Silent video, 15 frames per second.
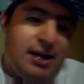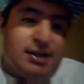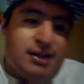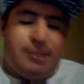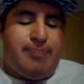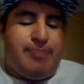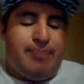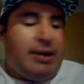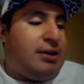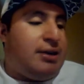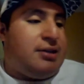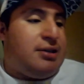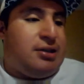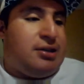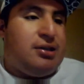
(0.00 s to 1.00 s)
The
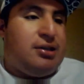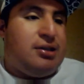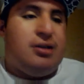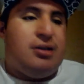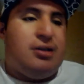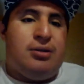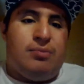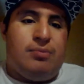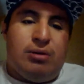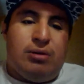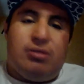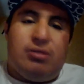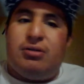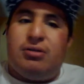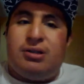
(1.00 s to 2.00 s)
Bears,
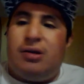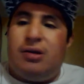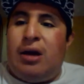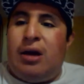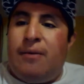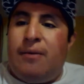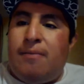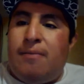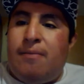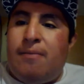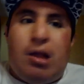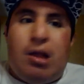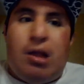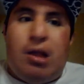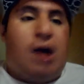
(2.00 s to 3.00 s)
Bulls,
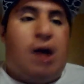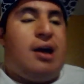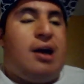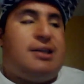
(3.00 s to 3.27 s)
Blackhawks,